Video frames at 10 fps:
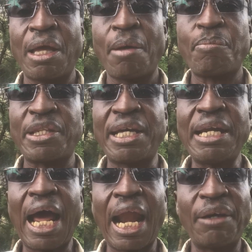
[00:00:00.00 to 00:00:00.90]
But
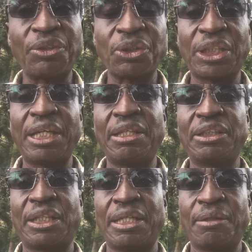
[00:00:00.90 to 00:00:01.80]
then I'll have to say
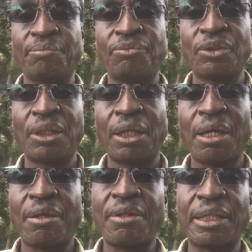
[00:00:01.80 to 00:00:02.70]
this thing,
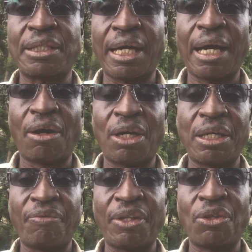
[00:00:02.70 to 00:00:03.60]
that
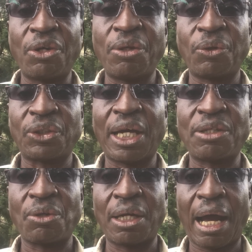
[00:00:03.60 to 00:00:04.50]
even though he was
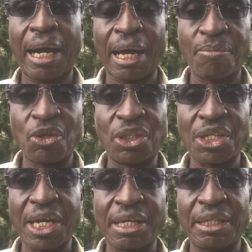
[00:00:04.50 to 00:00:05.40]
that one, and I'm not
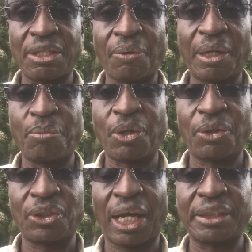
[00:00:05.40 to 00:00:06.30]
saying he's the one
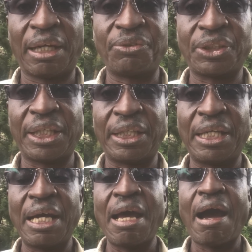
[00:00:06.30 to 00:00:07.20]
because, as I've said,
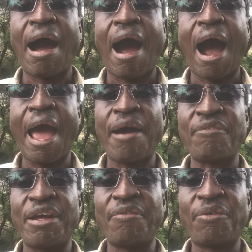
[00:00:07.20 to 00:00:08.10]
I have
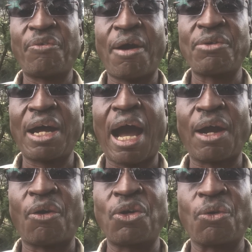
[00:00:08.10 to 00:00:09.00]
never found a
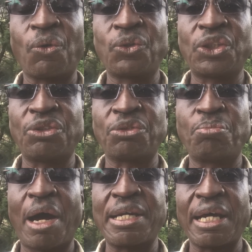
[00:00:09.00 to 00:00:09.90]
conclusive
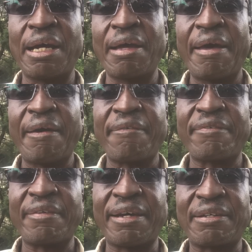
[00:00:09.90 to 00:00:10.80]
matter
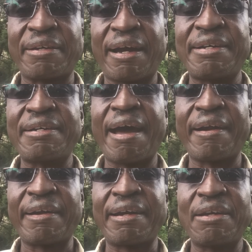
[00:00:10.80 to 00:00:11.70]
that can
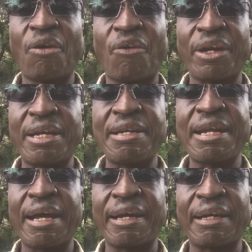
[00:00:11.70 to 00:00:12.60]
directly or
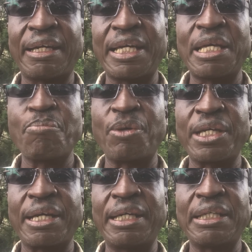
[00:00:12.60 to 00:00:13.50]
indirectly
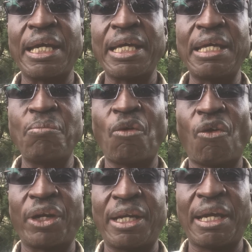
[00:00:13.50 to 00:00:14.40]
implicate him
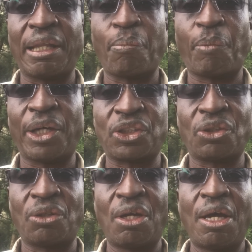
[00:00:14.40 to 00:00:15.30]
or any other
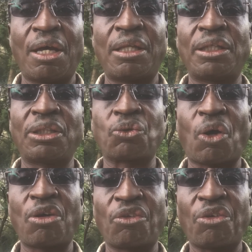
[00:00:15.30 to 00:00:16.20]
person. This is
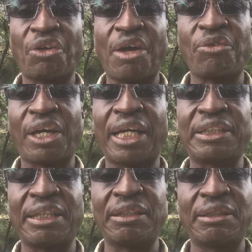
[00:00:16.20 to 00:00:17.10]
one of the 5
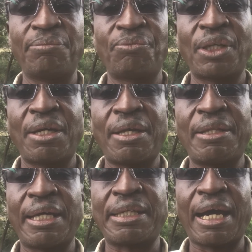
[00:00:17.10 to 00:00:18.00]
cases
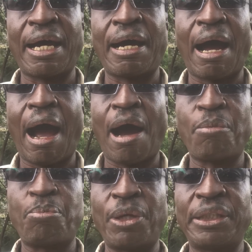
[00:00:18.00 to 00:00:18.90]
that
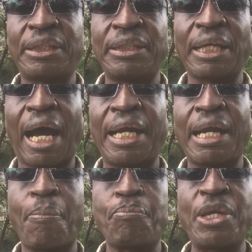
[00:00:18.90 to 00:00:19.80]
I've placed it
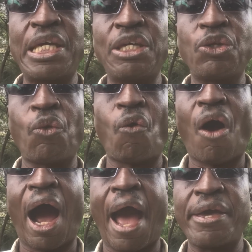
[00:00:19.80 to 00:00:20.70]
under
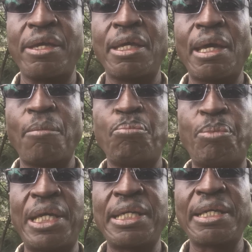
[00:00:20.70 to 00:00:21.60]
PUI,
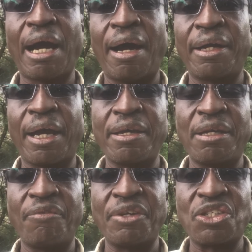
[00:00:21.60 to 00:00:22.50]
pending under
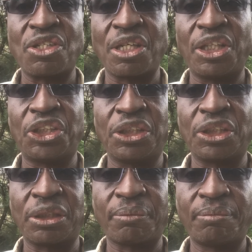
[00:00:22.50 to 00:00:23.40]
investigations.